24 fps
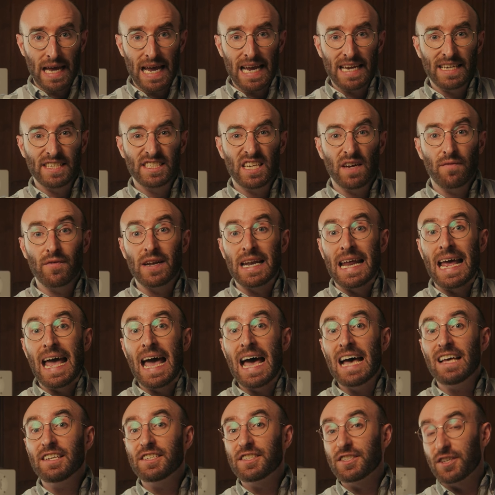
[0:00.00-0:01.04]

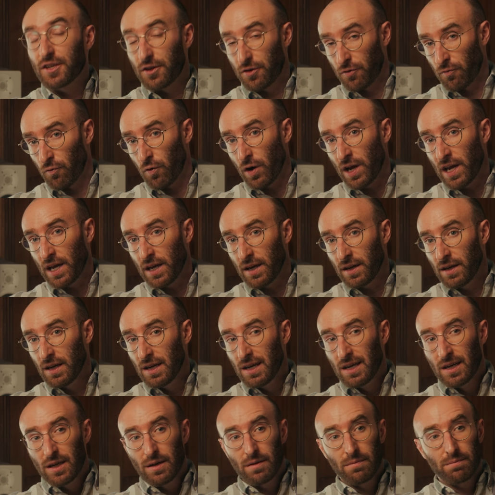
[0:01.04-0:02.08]
a7S III
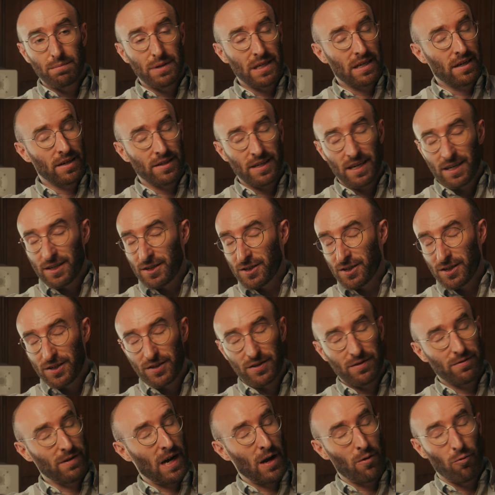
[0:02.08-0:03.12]
because
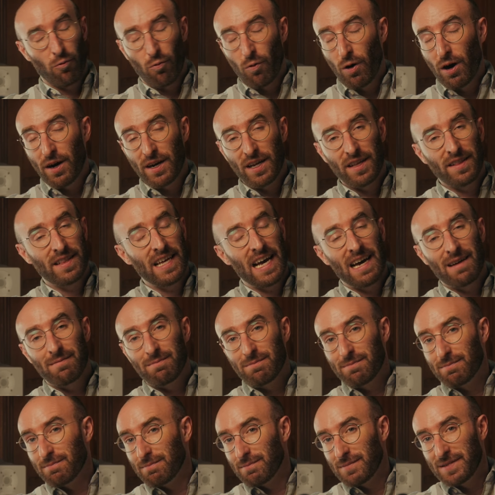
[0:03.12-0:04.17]
I wanted
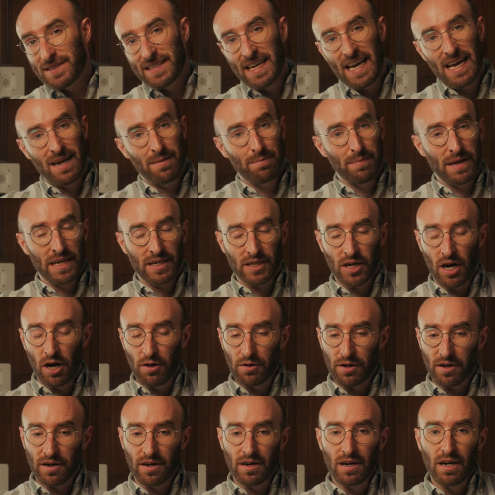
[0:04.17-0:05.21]
that 10-bit
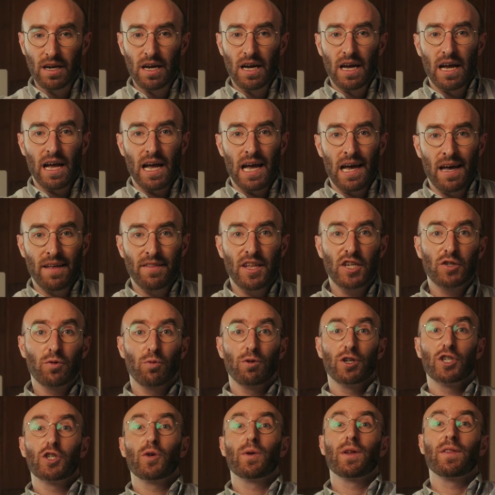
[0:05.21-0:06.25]
color, and that's what
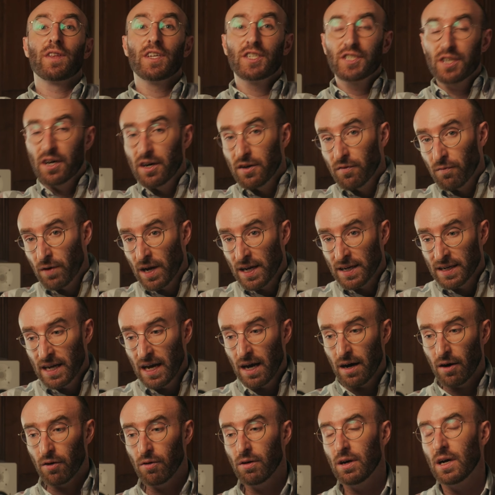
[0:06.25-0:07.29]
we're shooting this on right
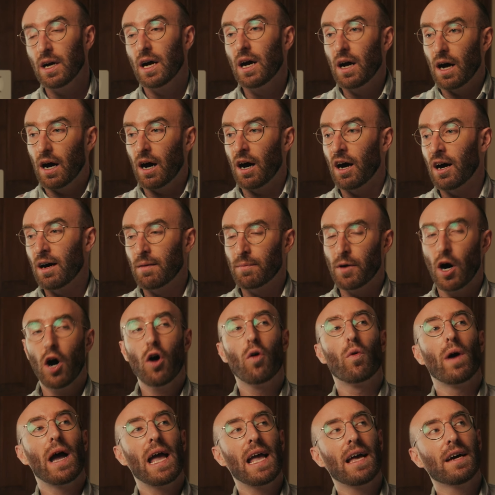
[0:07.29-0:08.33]
now. And
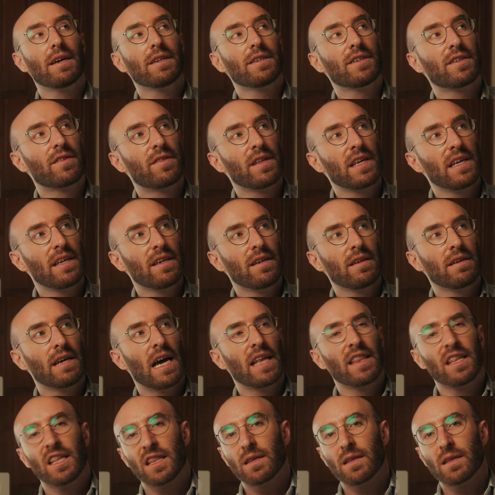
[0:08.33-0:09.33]
then the